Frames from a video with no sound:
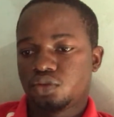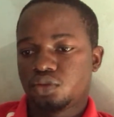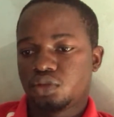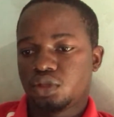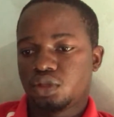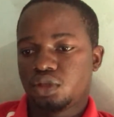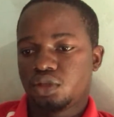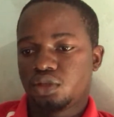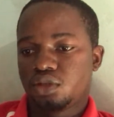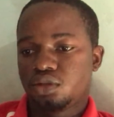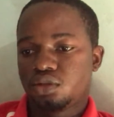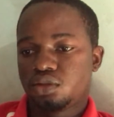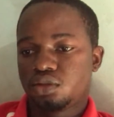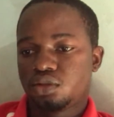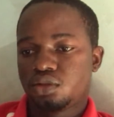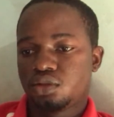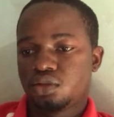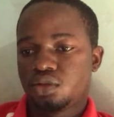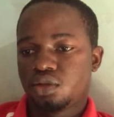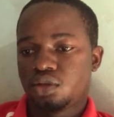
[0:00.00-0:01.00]
Then
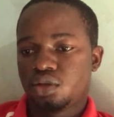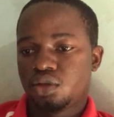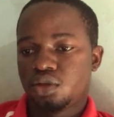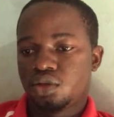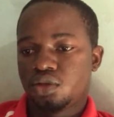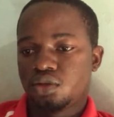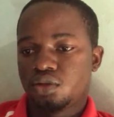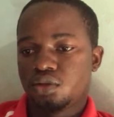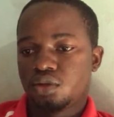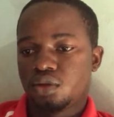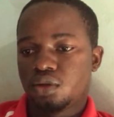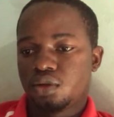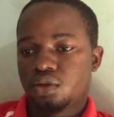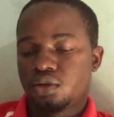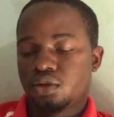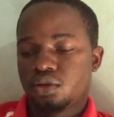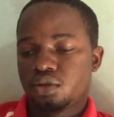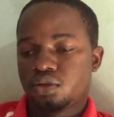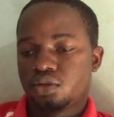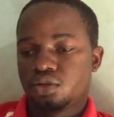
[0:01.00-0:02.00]

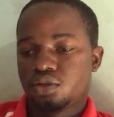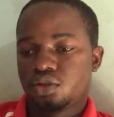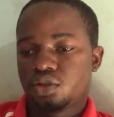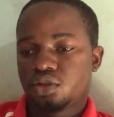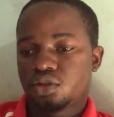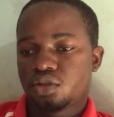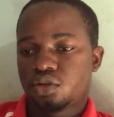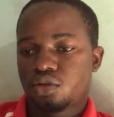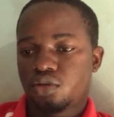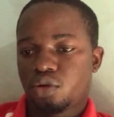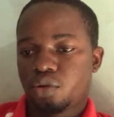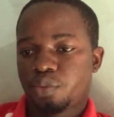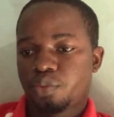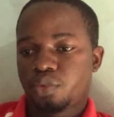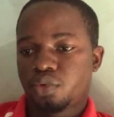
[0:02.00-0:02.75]
you just crop.